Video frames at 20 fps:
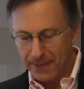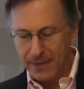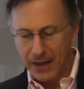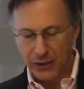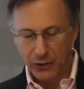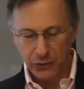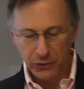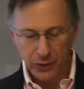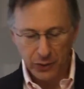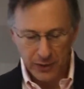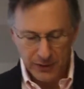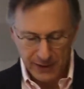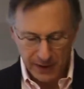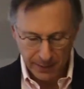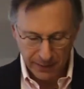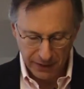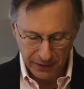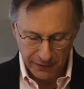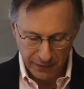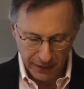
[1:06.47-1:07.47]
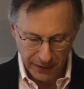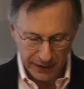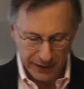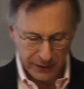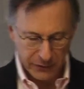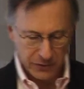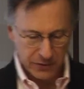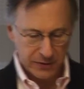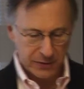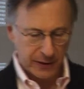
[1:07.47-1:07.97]
Now you'll notice something very
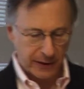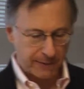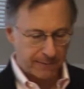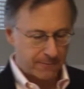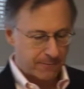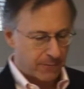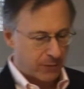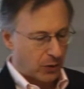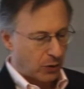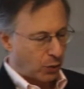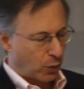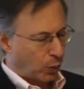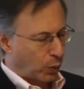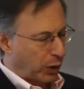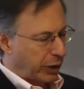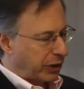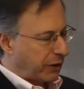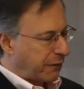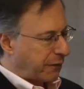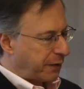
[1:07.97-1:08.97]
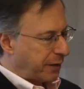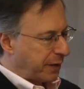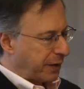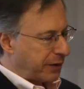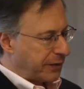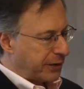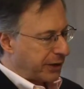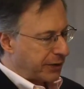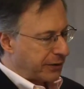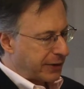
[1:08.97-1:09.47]
interesting. We're going to fill
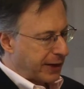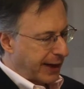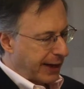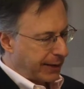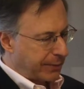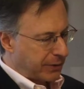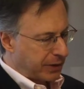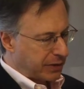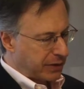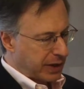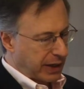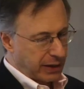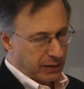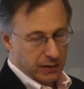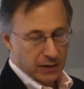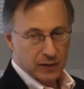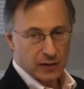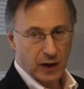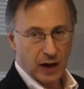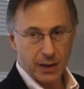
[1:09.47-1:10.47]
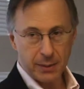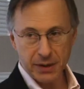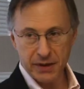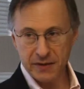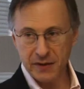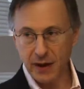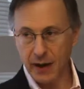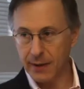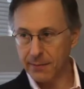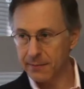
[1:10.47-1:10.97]
in their name, the date, and the time at the
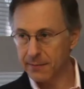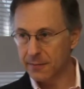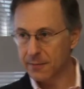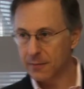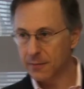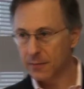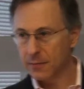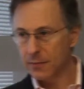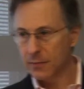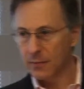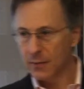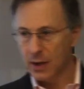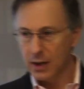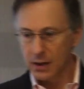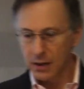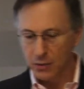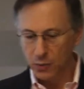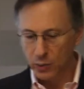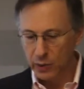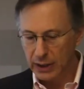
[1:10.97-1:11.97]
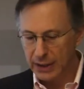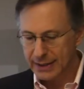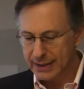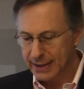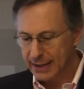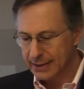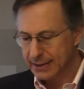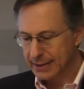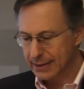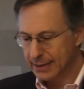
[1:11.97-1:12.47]
top. When I
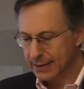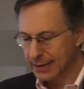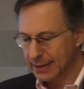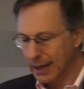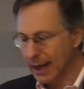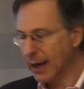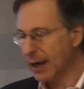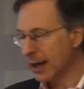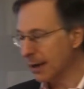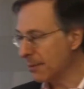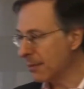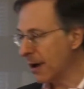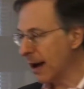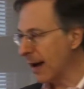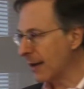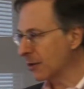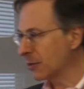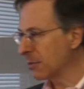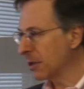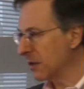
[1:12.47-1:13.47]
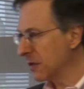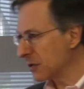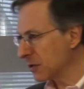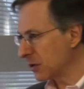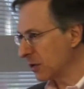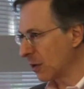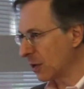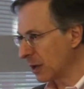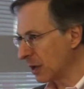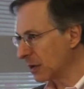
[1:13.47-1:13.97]
say time, I don't mean the
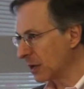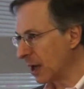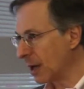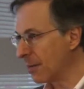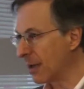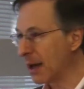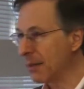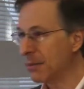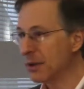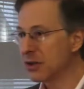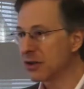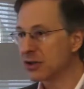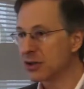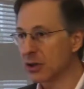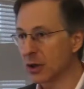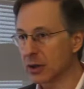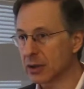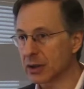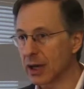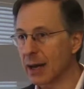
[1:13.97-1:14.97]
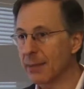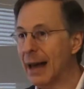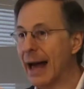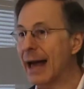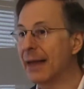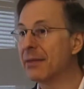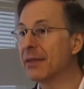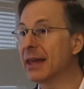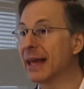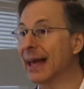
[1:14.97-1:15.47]
starting time, I mean the start time
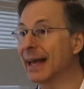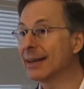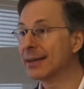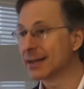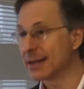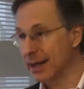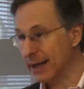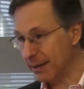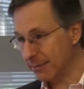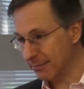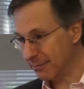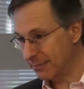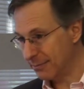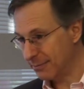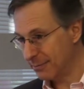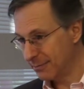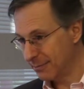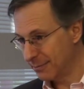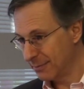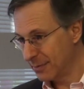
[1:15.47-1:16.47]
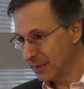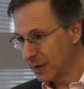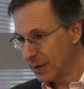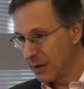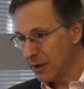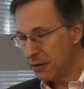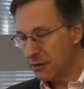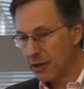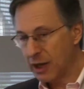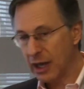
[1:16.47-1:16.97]
and the end time.
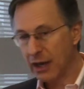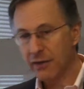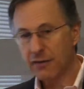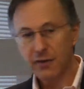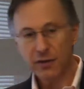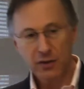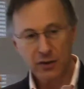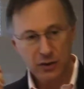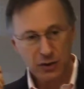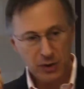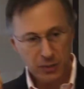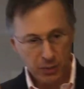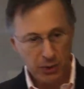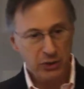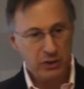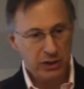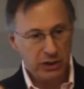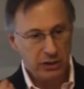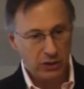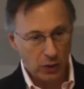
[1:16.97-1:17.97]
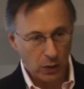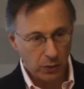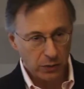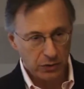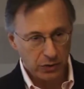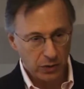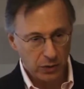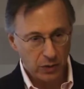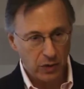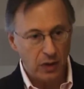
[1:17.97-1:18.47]
They've supposedly told
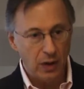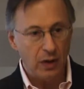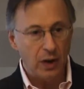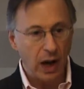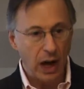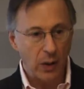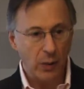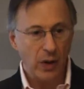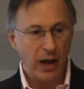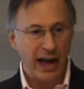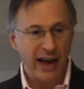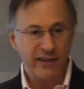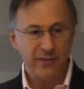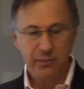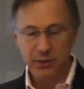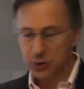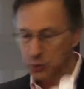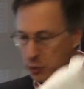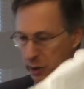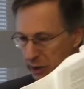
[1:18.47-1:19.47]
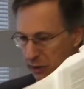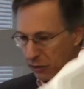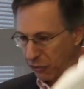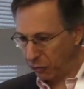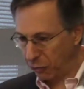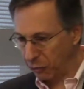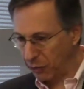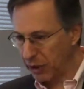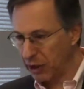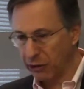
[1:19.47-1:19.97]
you, I will have between
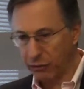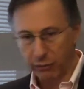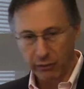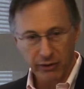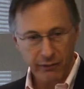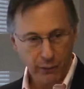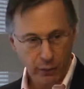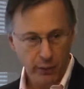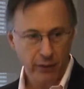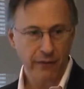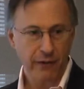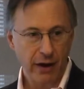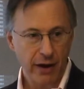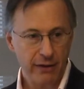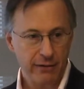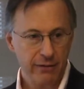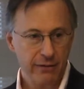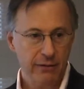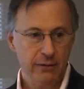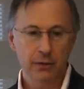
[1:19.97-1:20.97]
3 and 3.45.